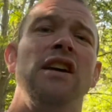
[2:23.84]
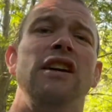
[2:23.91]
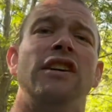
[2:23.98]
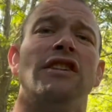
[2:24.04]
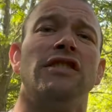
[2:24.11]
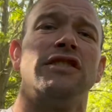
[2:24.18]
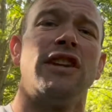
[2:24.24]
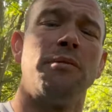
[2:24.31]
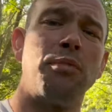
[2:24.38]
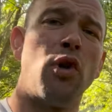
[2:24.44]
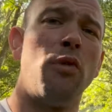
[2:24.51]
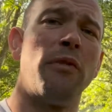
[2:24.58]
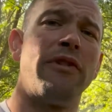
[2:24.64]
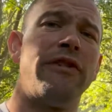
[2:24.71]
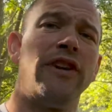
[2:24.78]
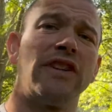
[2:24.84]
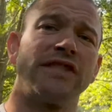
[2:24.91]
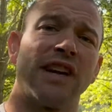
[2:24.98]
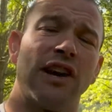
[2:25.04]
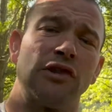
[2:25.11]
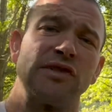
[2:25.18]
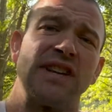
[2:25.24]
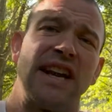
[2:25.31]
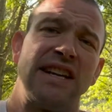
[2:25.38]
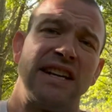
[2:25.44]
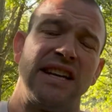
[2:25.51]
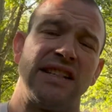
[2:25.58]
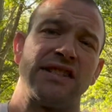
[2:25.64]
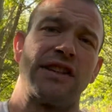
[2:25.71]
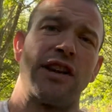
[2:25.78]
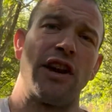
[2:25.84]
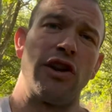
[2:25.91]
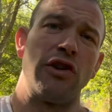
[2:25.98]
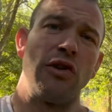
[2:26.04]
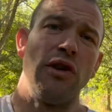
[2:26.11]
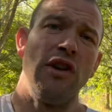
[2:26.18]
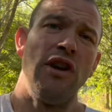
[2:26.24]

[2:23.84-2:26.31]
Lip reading: So then I bought my first house 10 years ago.